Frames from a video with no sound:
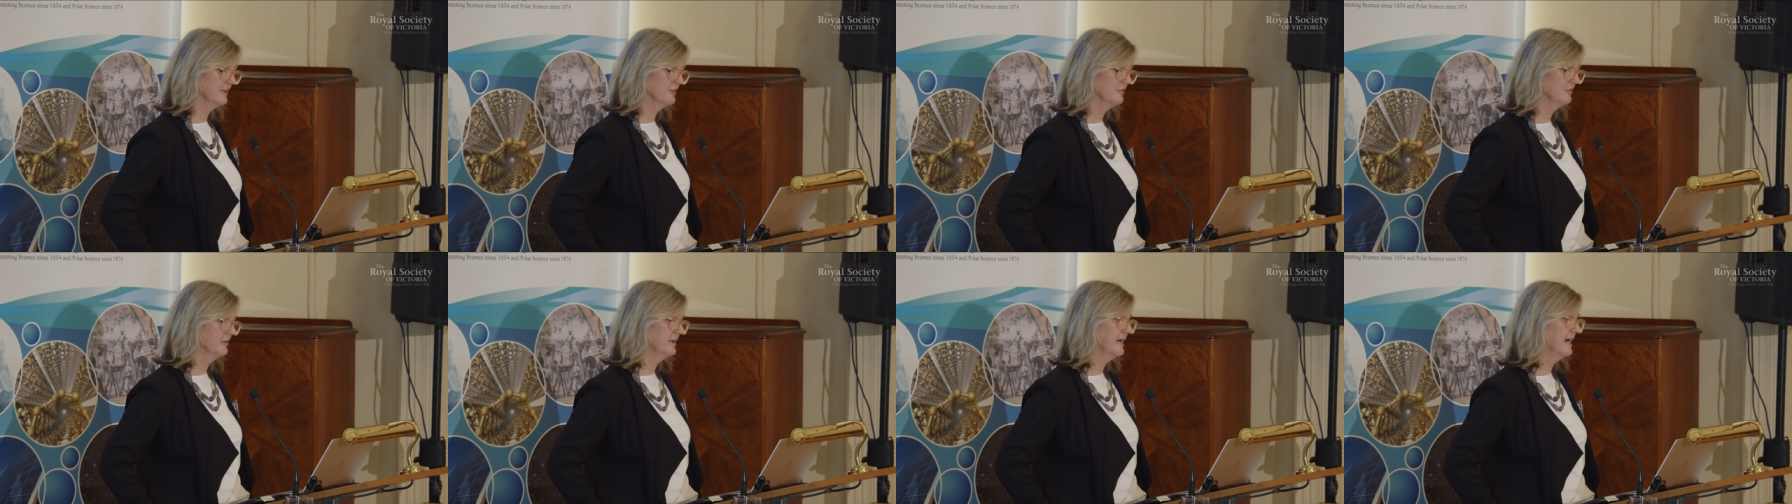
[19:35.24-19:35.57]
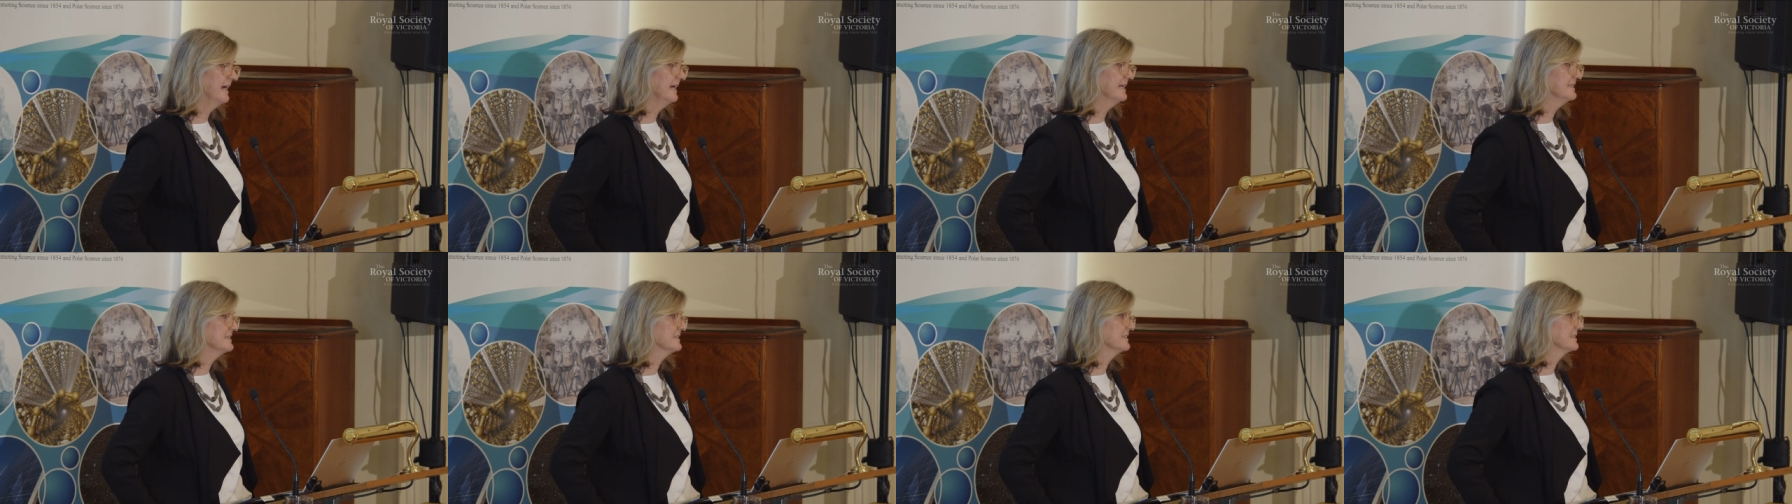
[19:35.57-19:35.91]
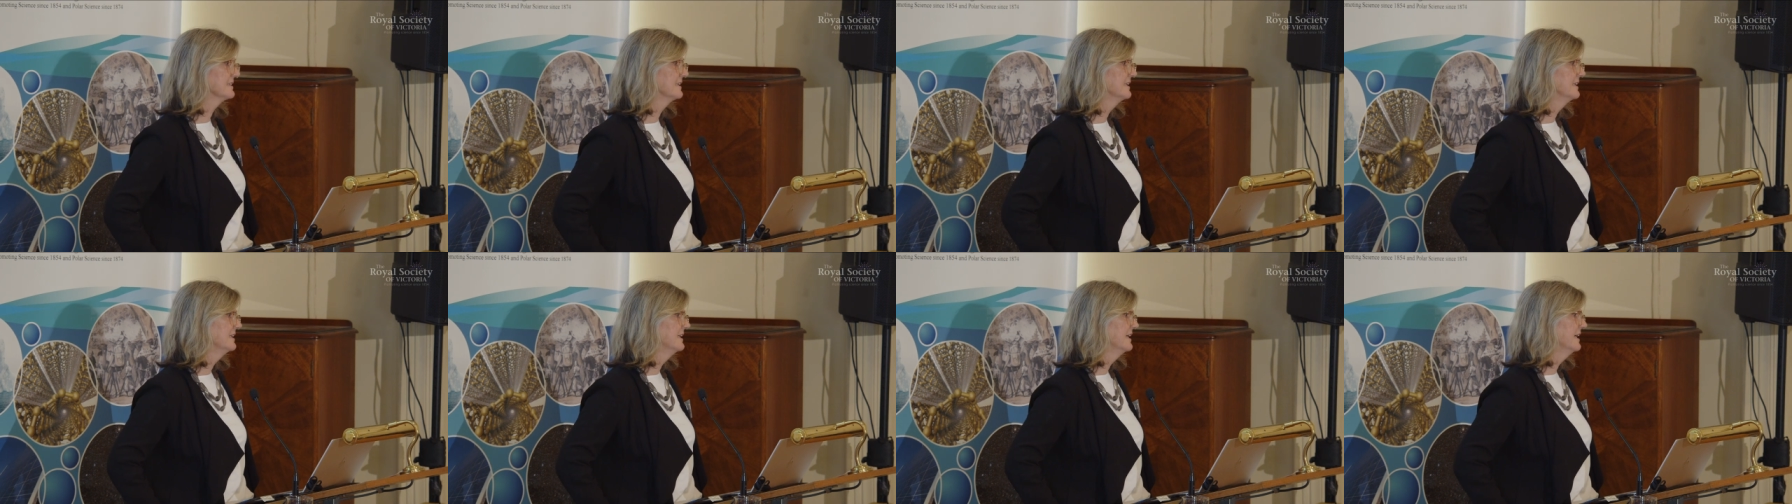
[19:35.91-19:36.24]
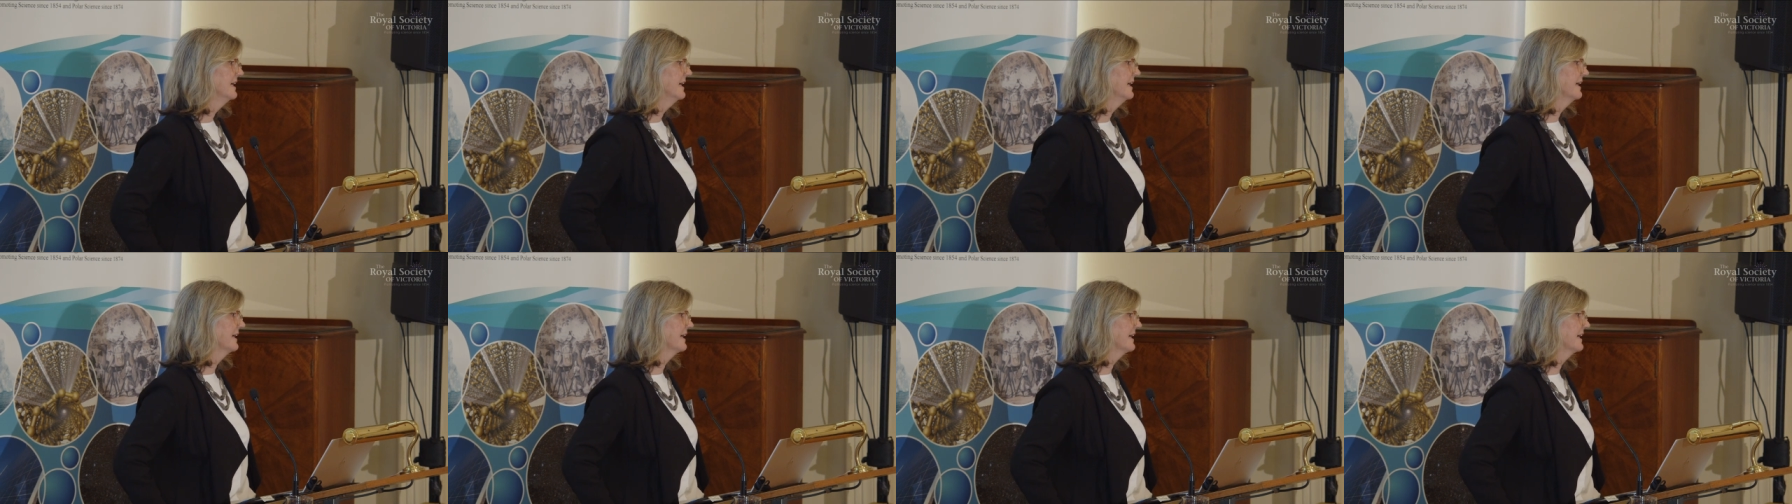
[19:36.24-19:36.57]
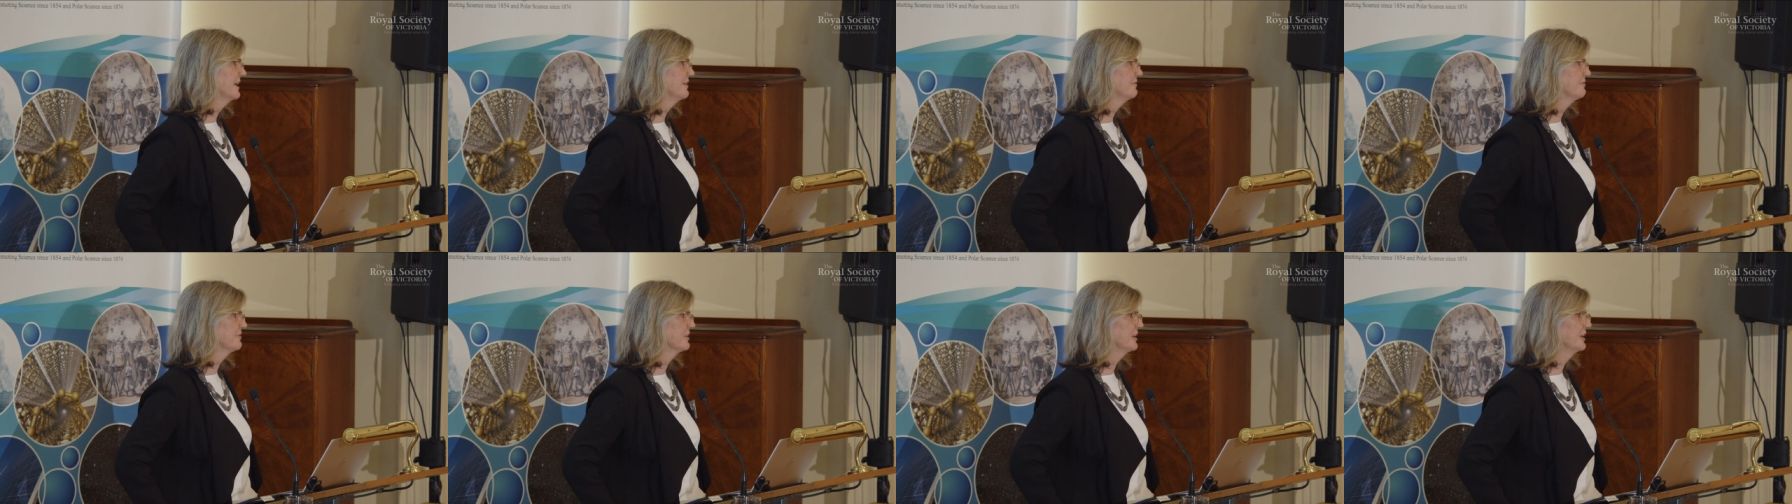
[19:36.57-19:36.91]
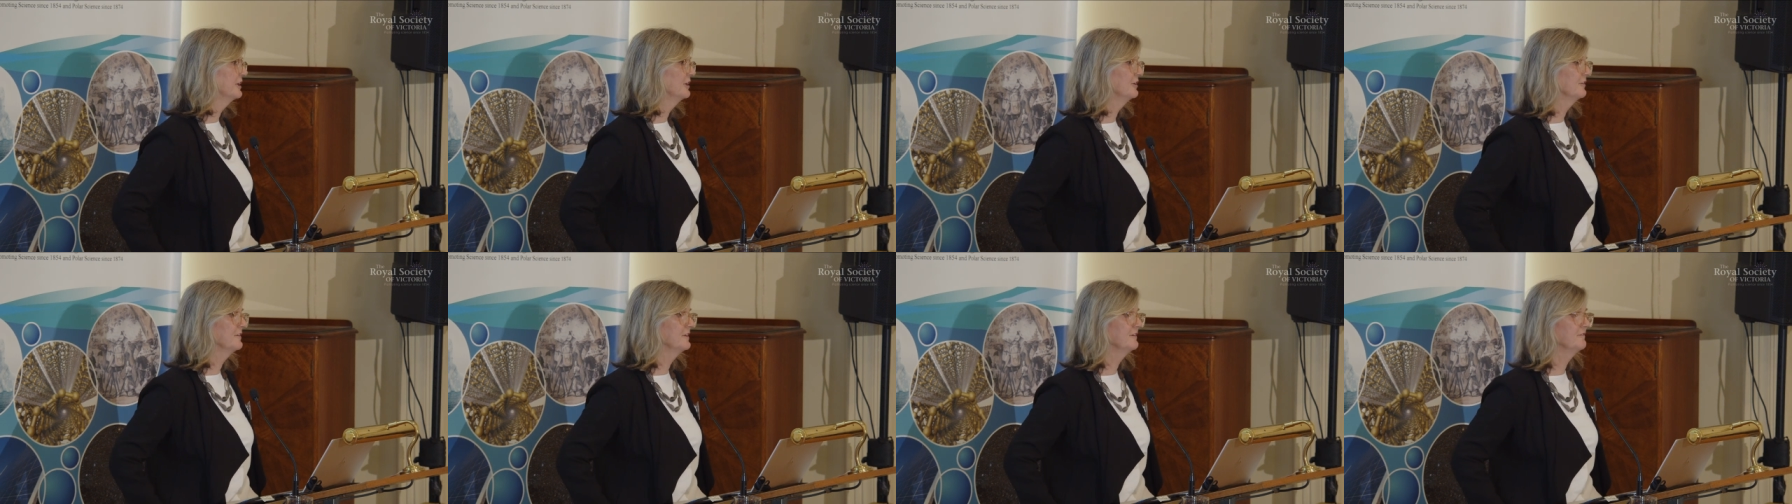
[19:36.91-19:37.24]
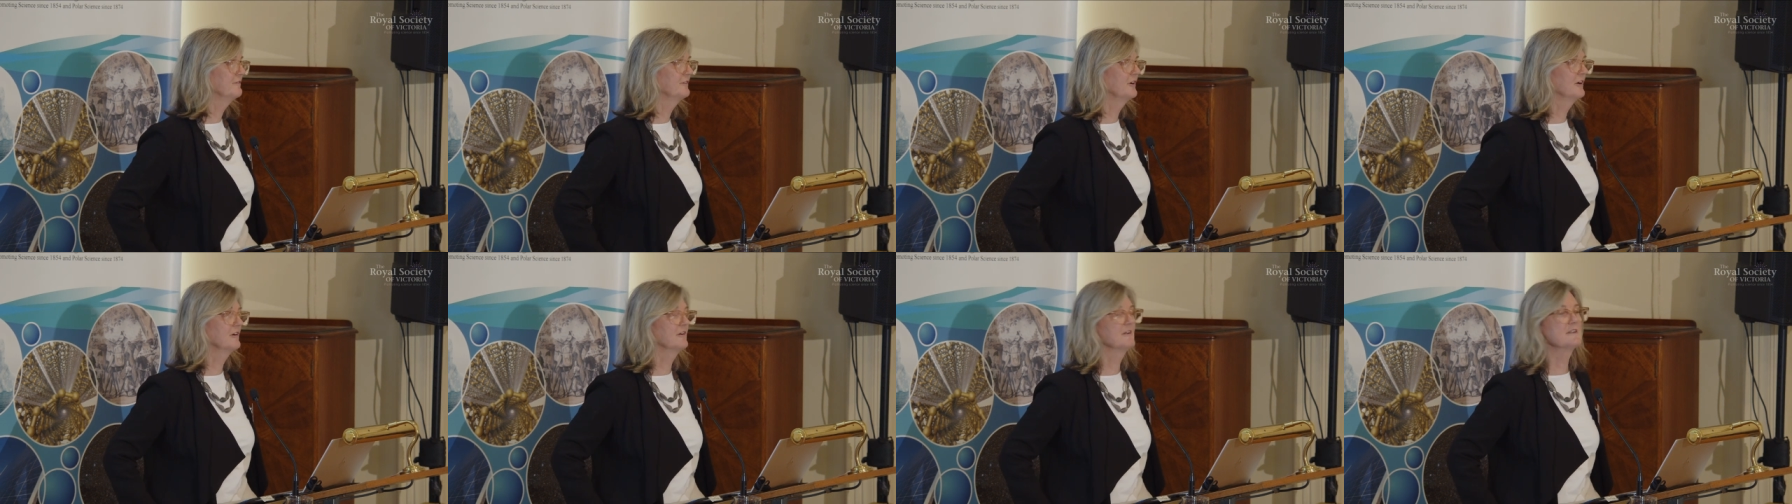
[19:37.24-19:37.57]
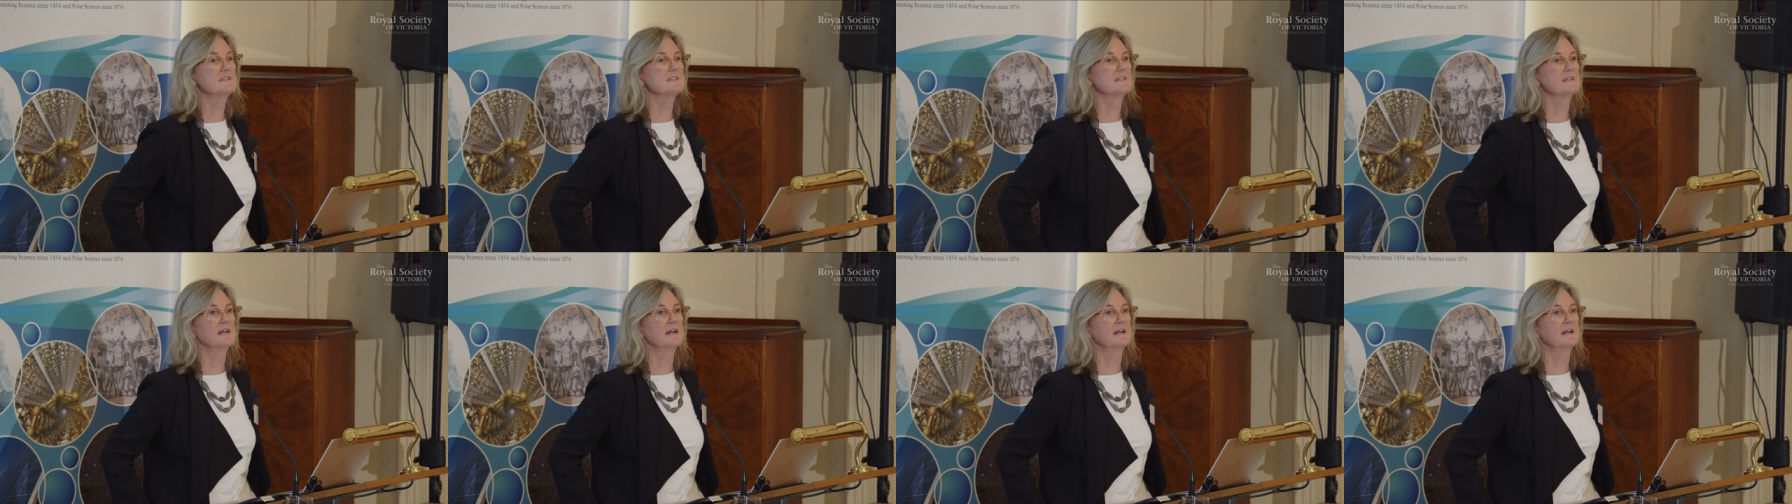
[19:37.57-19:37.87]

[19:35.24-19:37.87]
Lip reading: create and care for a healthy forest